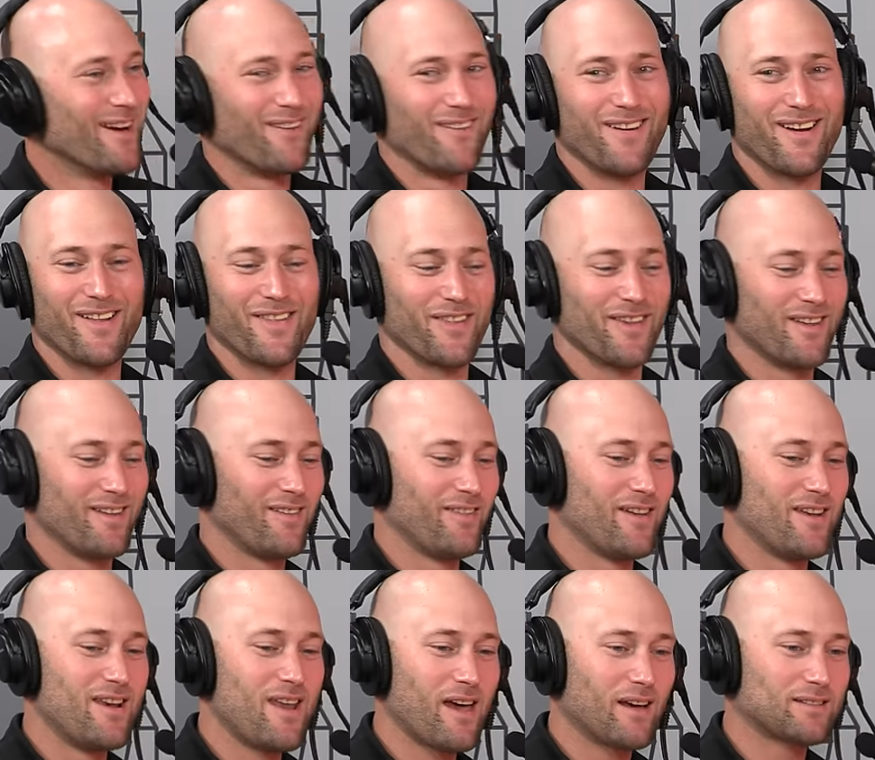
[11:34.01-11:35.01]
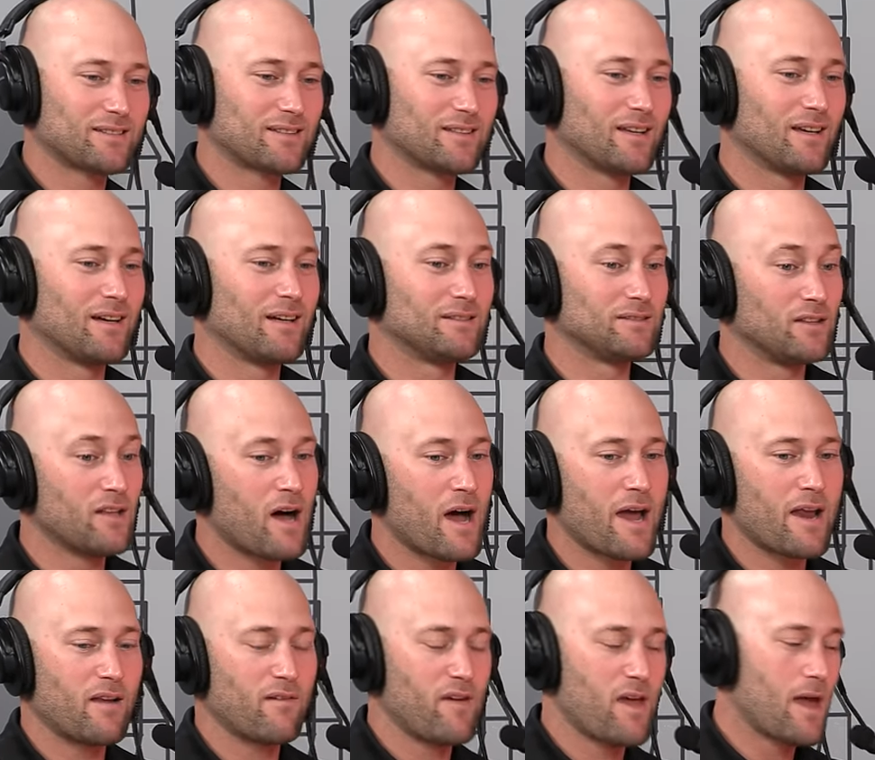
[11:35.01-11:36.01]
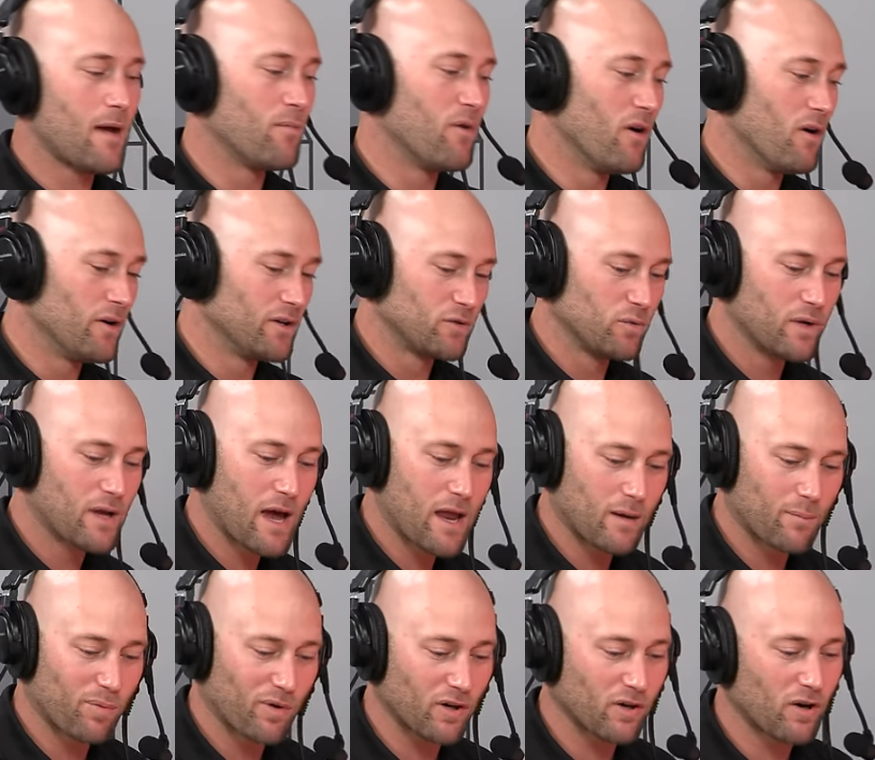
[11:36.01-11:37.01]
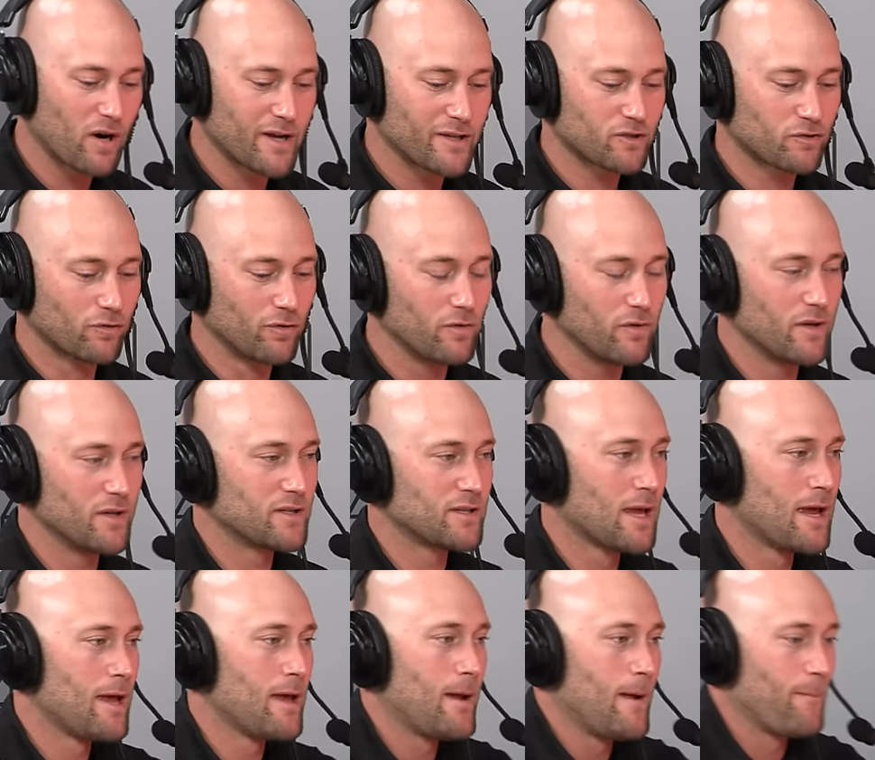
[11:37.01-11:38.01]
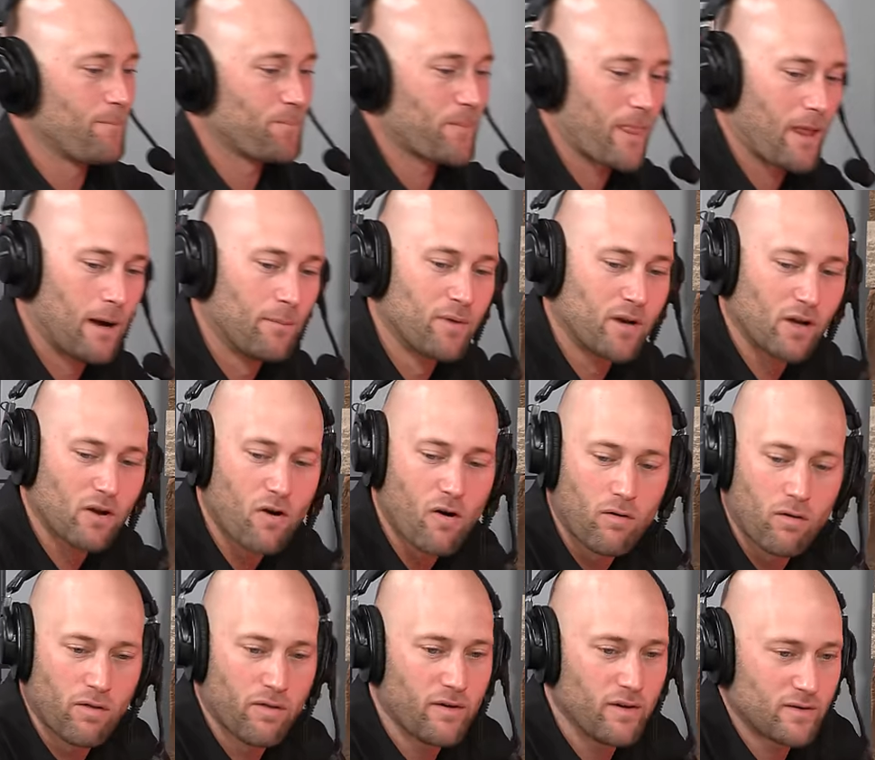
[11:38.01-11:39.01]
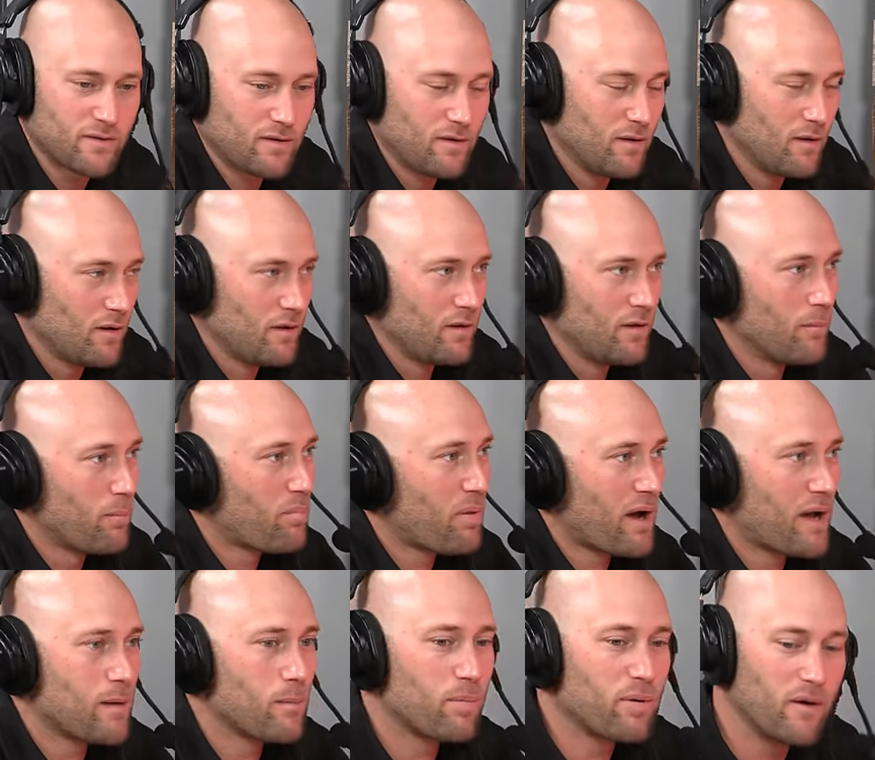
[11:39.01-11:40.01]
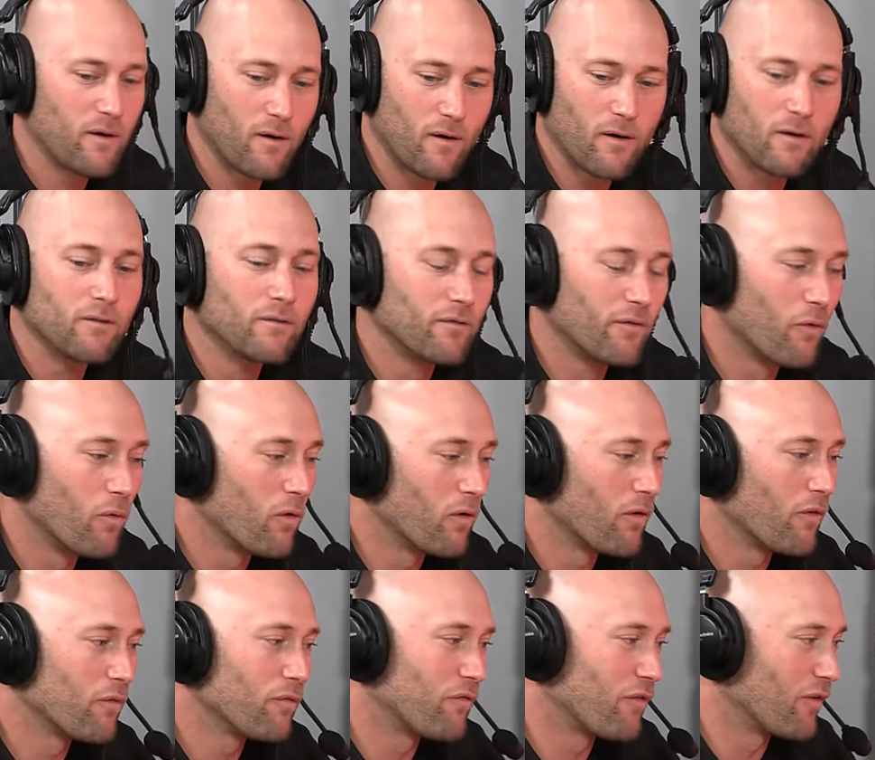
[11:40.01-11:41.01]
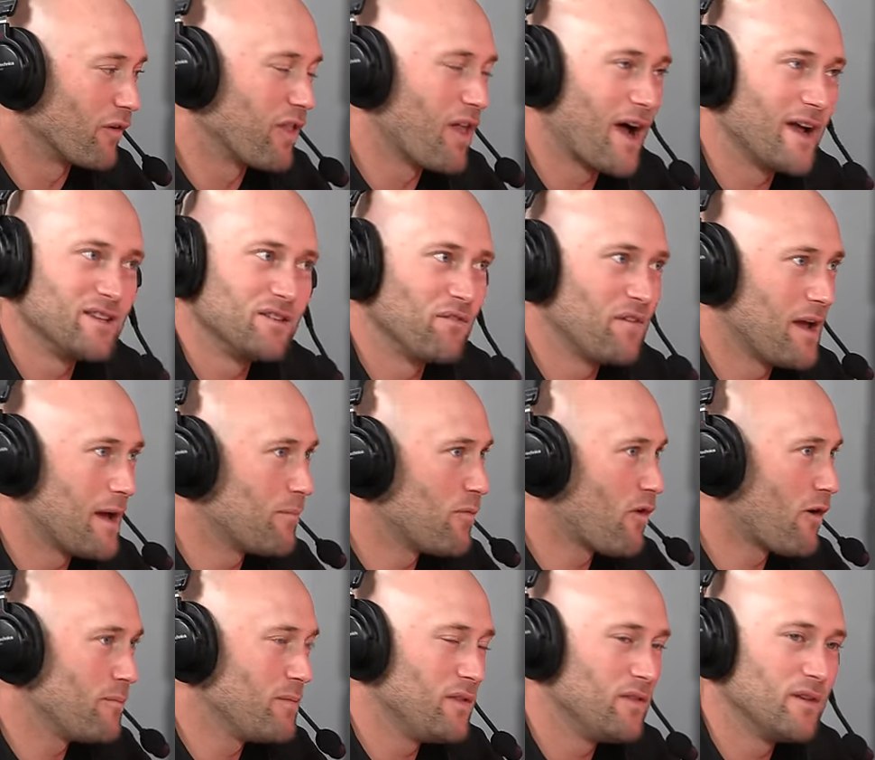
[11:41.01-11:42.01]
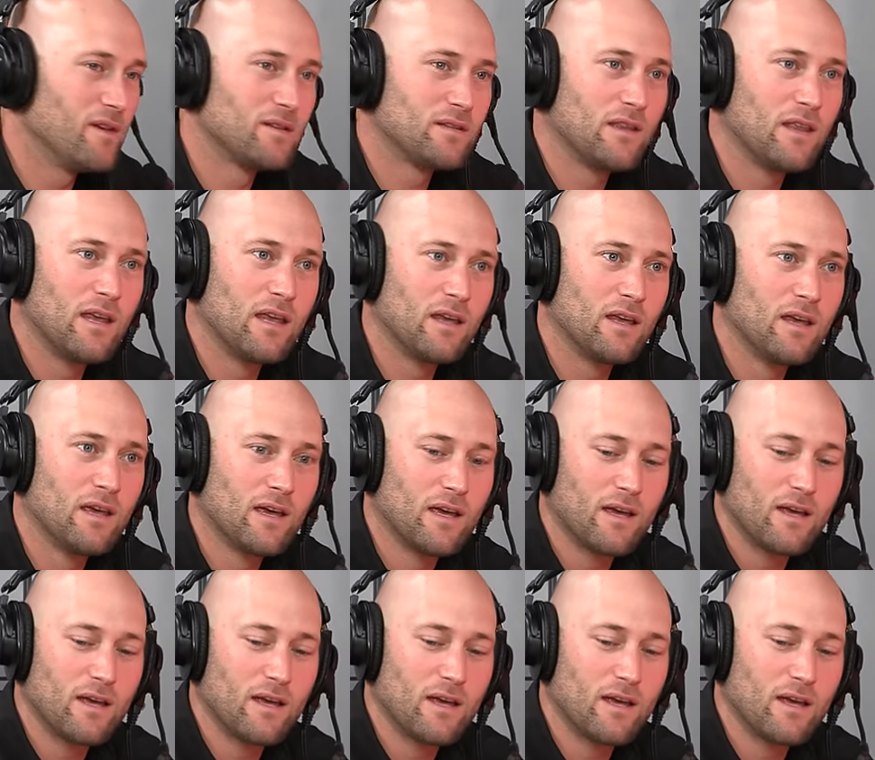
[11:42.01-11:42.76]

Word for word: Well, the, the next uh, line of ammo as we kind of progress through this, I'm going to call this the the pipe hitter for, for lines of ammo. I mean, this thing,